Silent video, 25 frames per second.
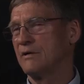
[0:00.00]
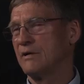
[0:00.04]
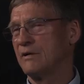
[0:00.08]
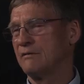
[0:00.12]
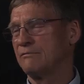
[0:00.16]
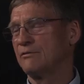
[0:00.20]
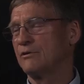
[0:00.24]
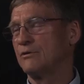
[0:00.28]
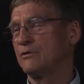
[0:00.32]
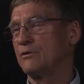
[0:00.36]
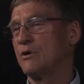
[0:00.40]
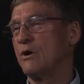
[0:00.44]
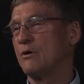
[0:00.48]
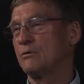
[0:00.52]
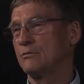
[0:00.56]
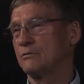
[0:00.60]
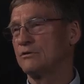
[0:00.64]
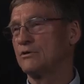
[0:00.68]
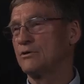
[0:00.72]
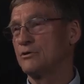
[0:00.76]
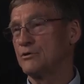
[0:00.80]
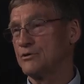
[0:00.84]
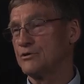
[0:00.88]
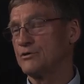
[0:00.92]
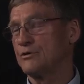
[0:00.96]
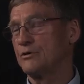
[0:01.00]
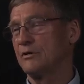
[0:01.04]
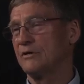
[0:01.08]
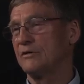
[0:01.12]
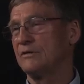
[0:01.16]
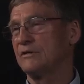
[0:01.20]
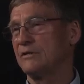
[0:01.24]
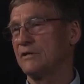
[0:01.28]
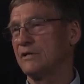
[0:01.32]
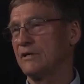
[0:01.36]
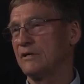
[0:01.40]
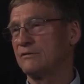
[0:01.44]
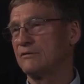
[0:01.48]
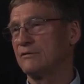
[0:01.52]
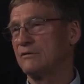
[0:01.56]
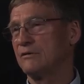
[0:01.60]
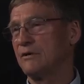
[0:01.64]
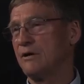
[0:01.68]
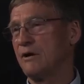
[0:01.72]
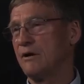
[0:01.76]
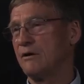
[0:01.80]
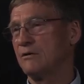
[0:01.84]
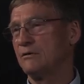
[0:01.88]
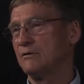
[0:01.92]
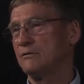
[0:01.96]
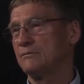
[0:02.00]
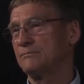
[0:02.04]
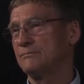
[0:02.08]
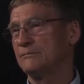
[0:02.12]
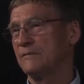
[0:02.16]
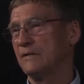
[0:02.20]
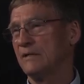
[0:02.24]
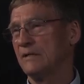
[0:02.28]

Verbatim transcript: if you don't, you should get to know